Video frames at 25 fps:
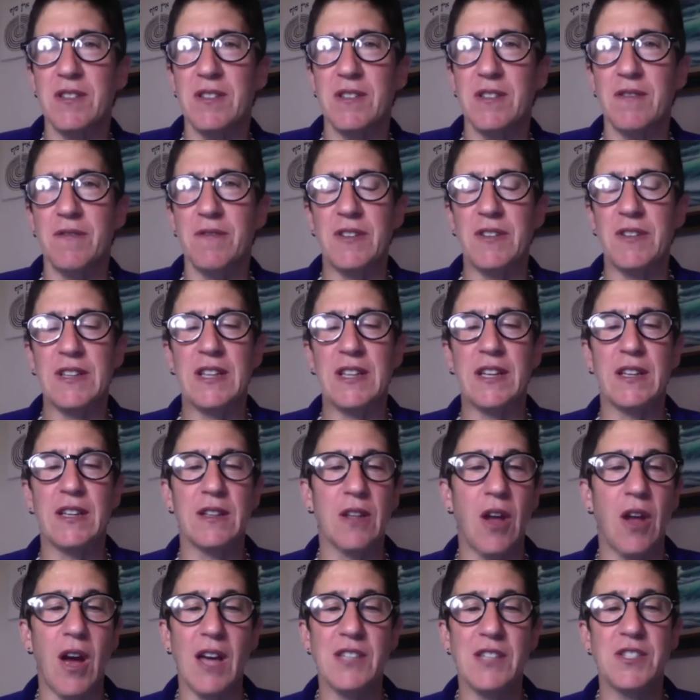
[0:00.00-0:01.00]
feeling
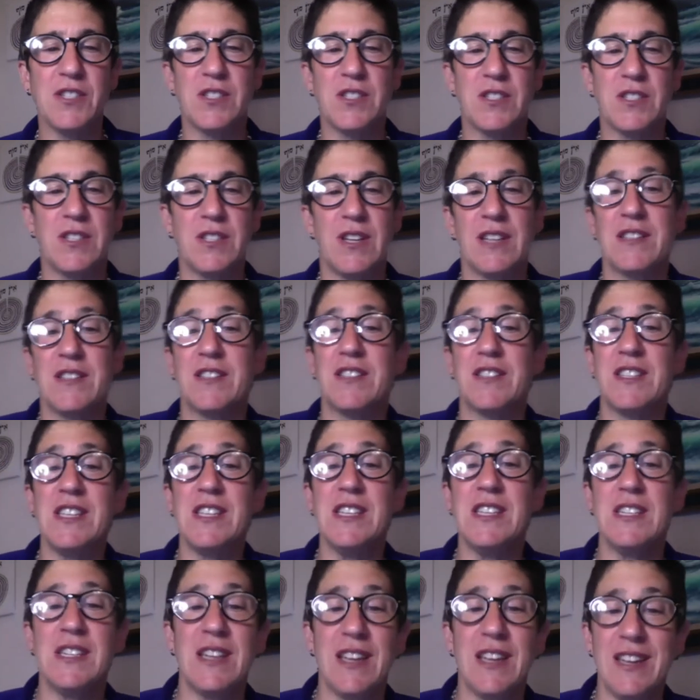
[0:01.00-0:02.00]
lost at
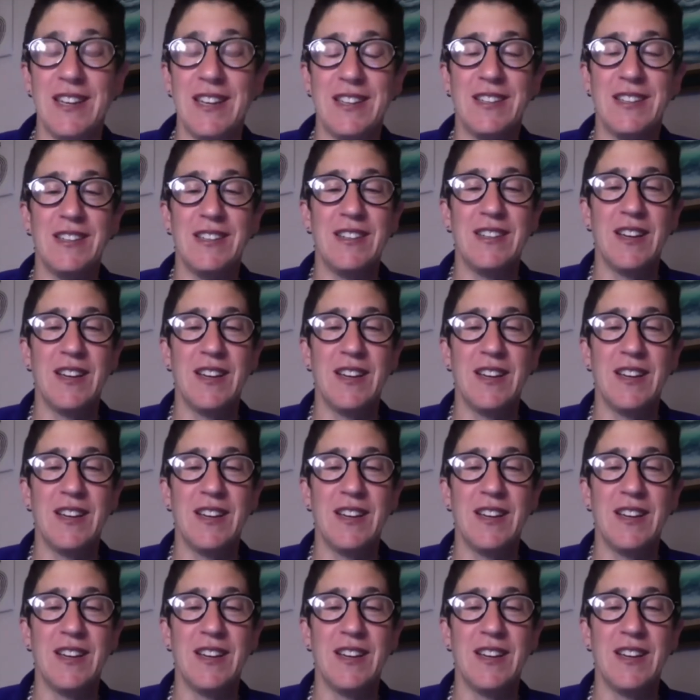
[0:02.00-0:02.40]
sea in